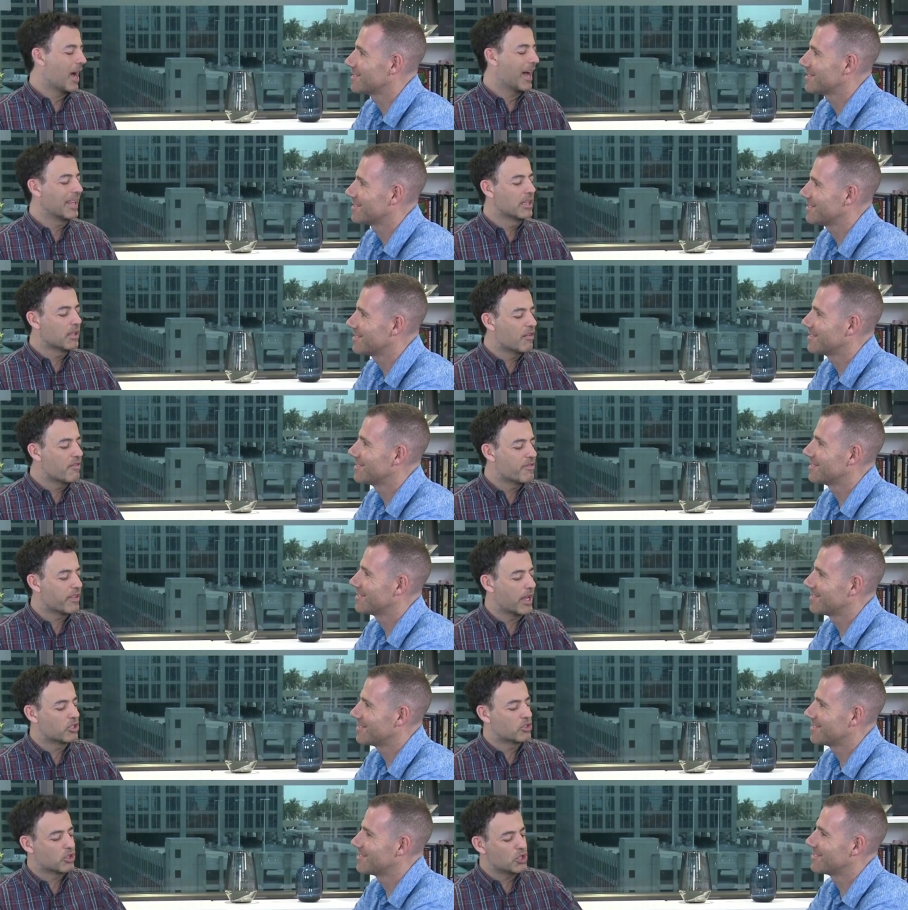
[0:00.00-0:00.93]
Speaker 1: I love
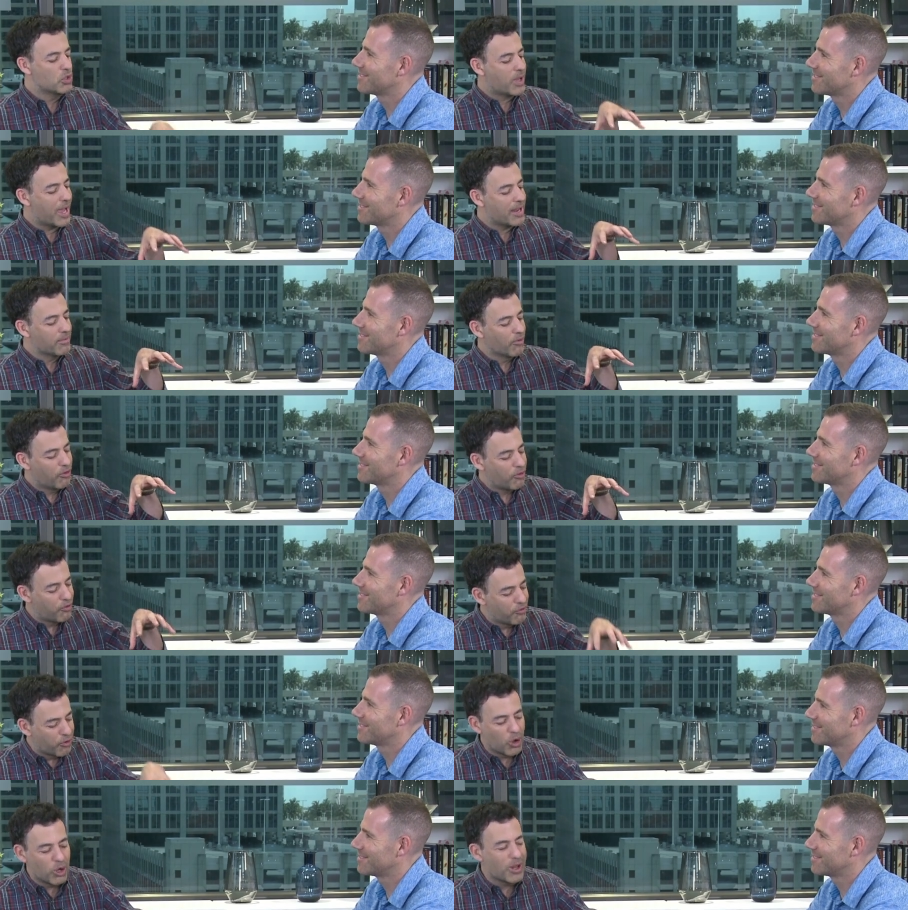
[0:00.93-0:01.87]
that. So you get
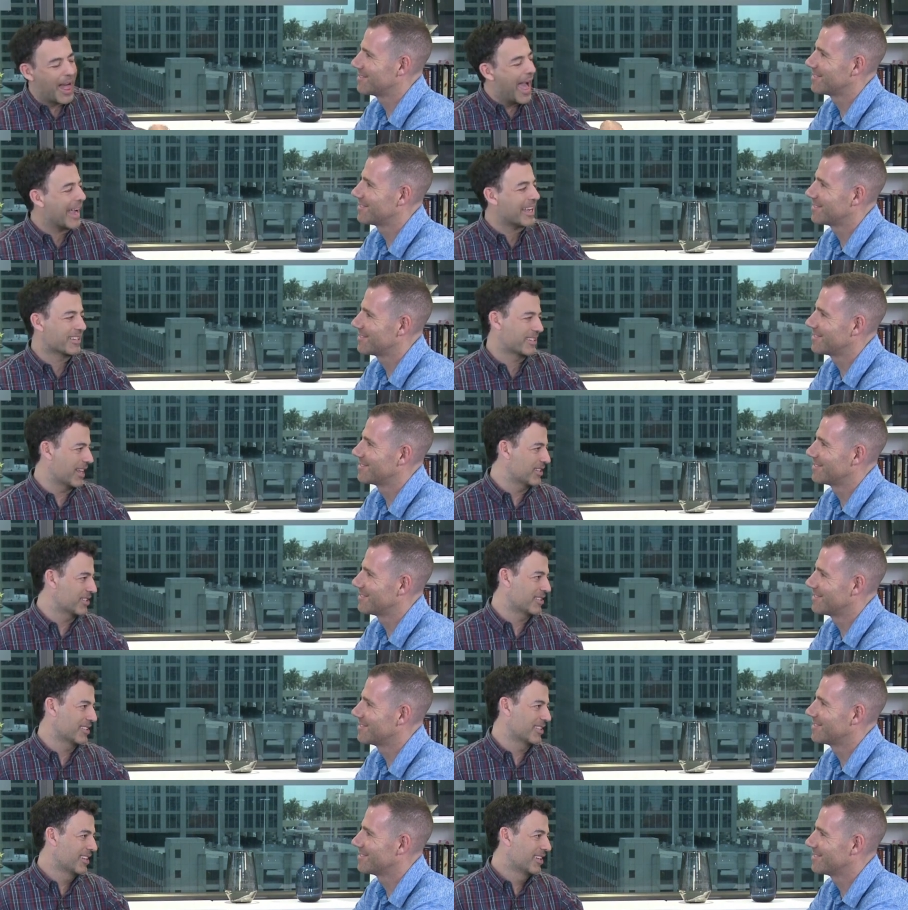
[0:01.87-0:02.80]
full
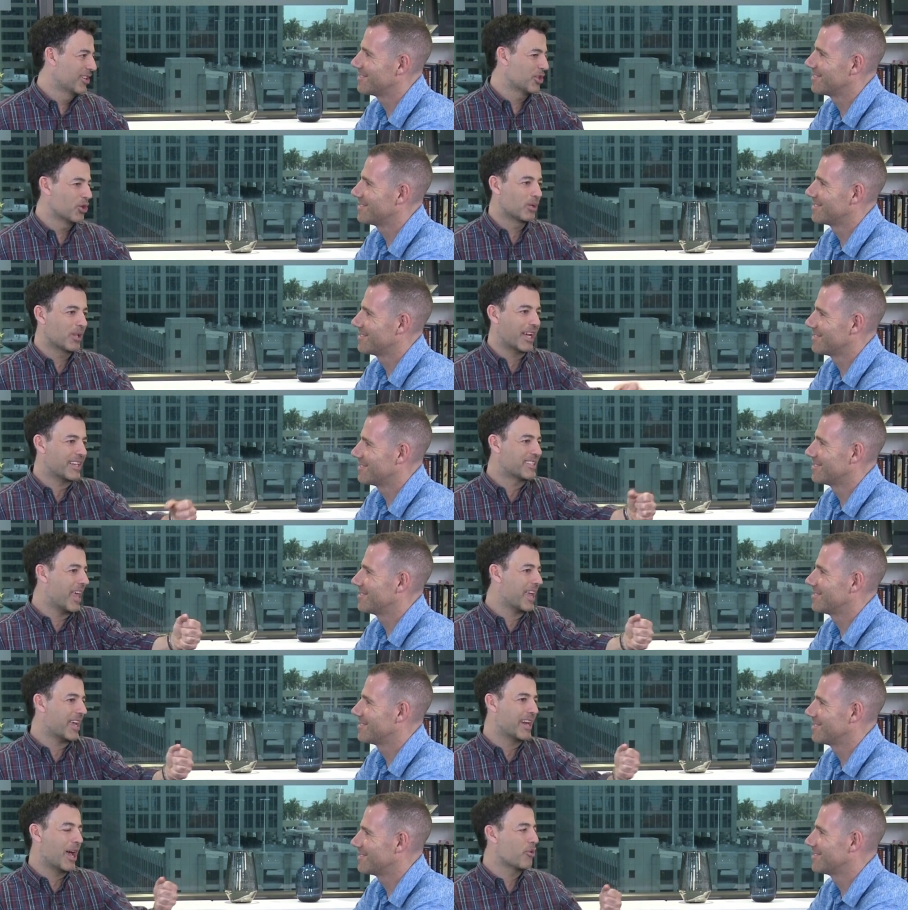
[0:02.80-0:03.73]
access you're like
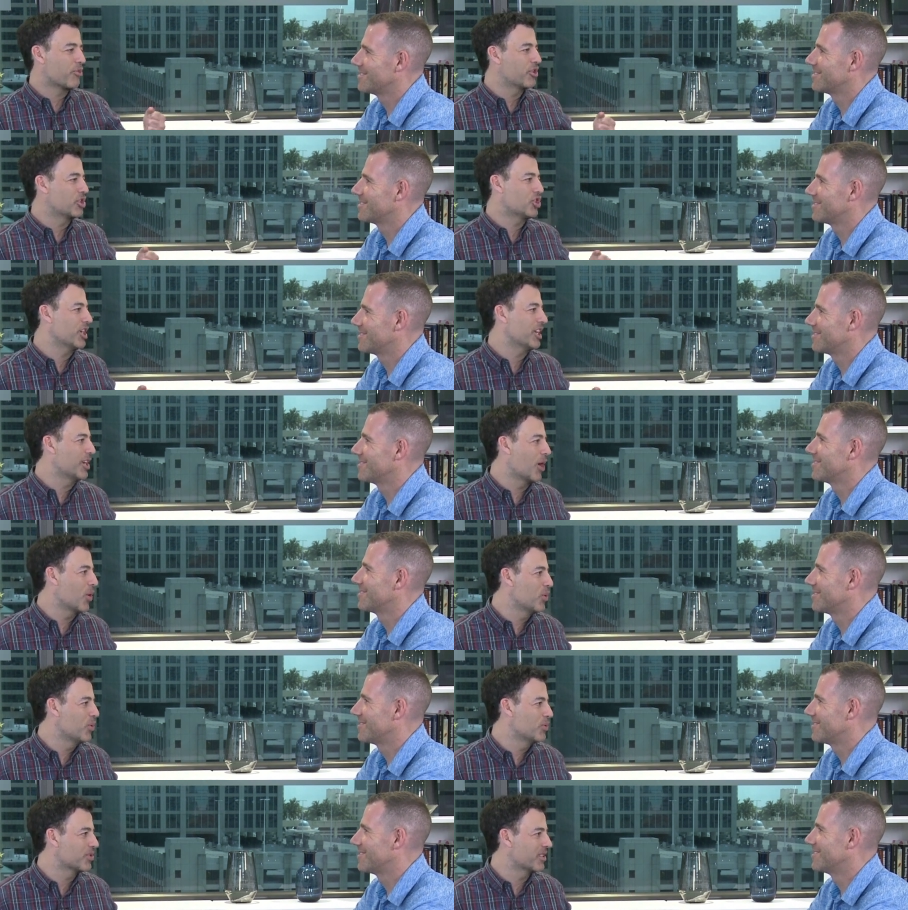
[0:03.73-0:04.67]
taking out the
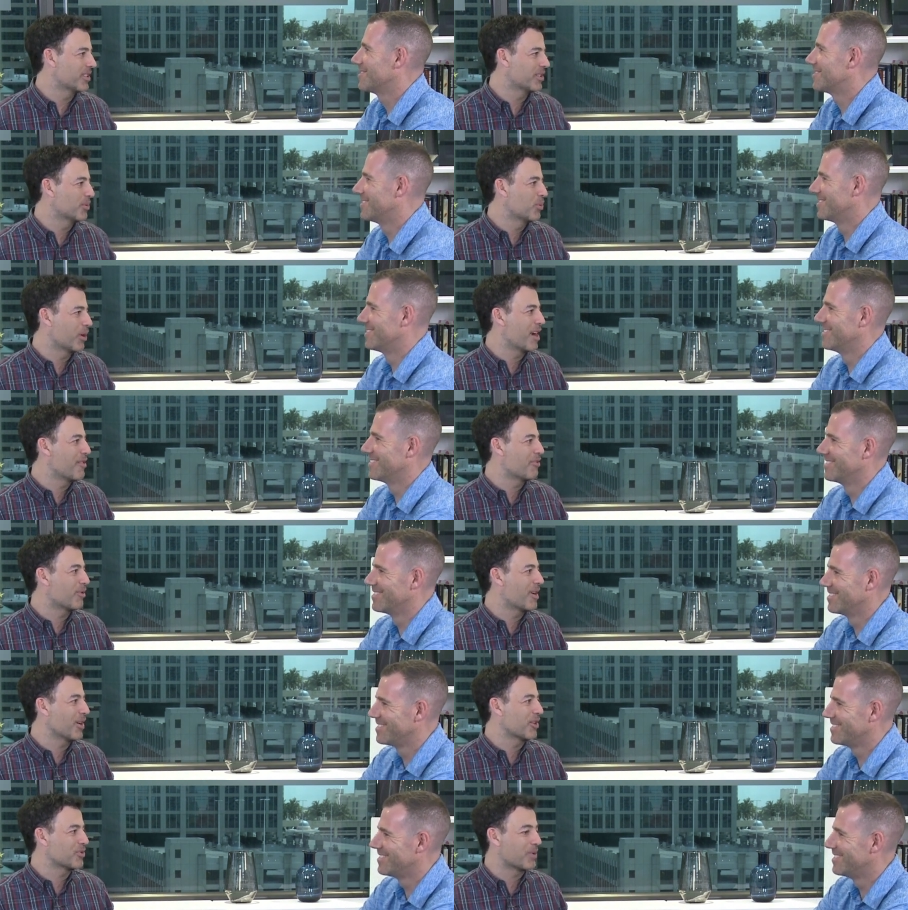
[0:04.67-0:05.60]
Cheetos and the
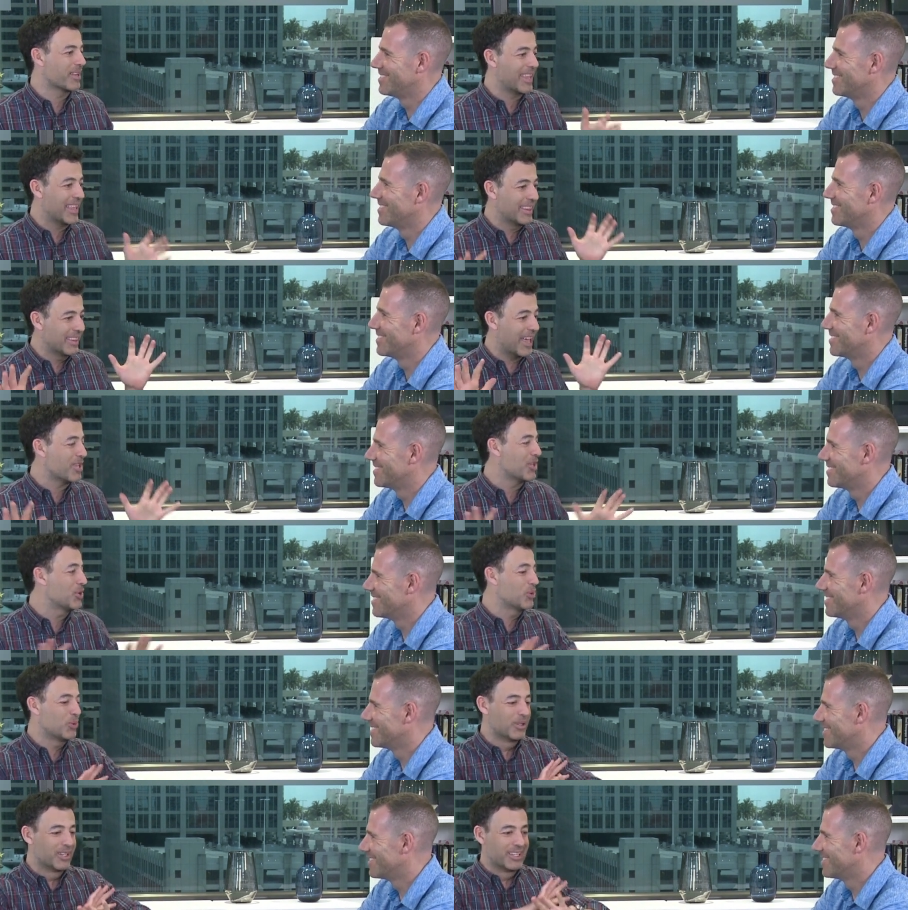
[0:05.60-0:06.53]
whatever else, right? they let
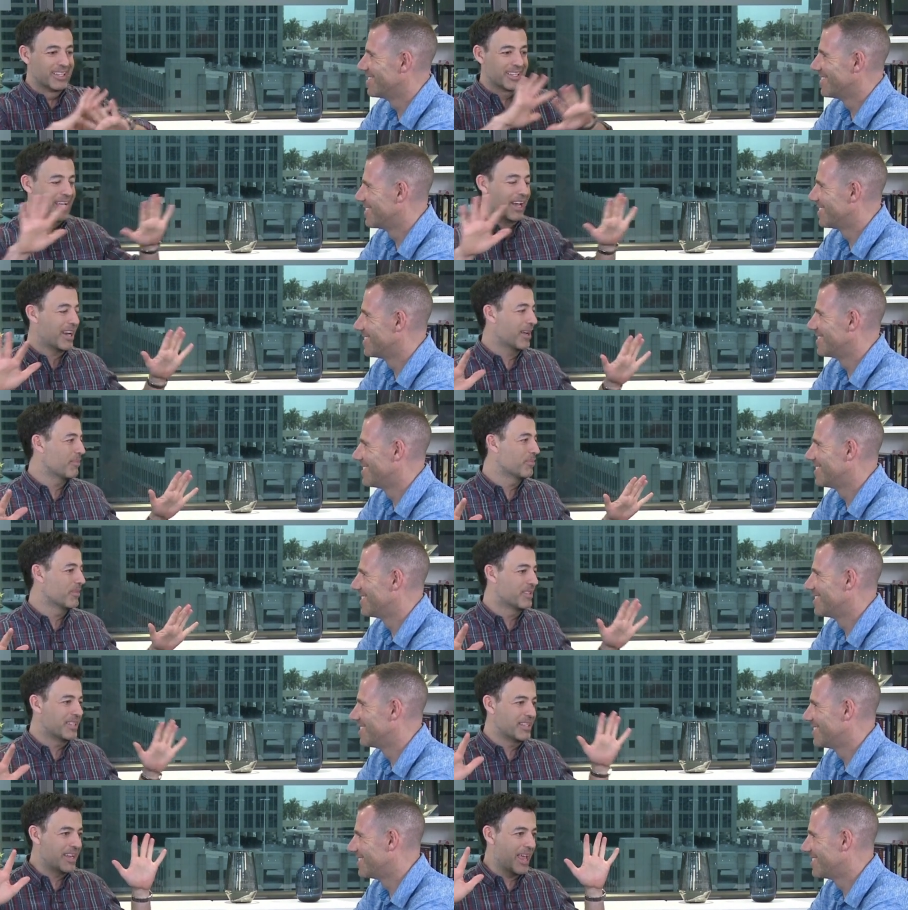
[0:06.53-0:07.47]
you kind of
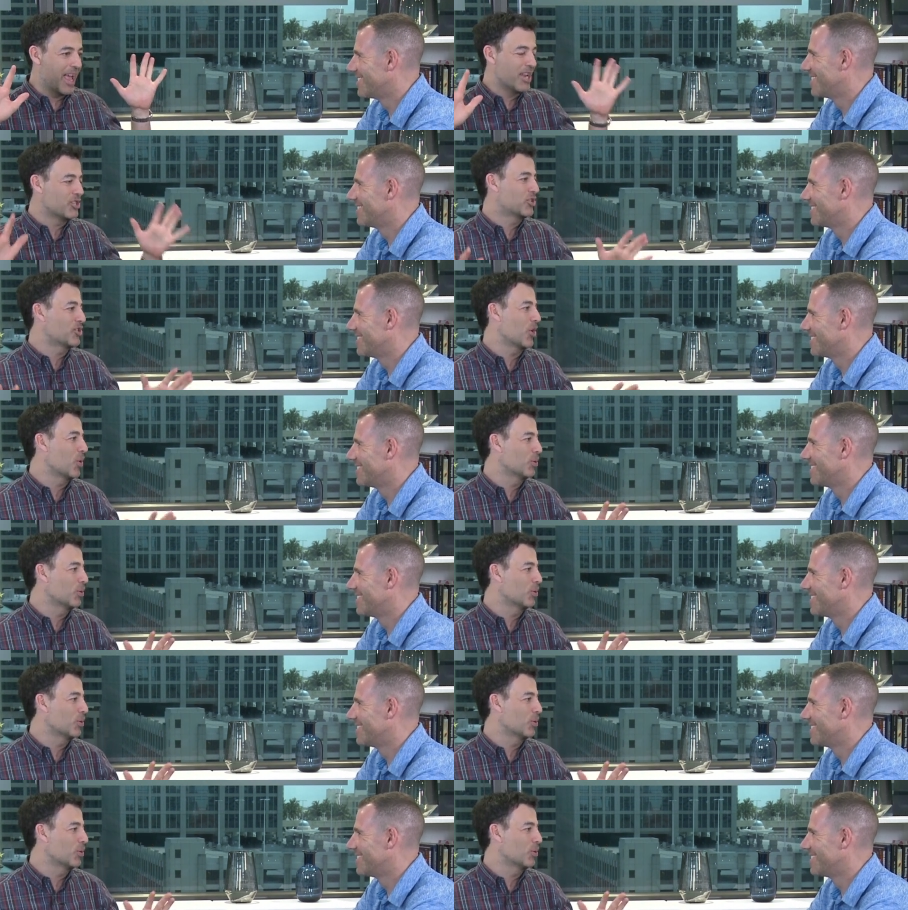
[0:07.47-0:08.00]
head to toe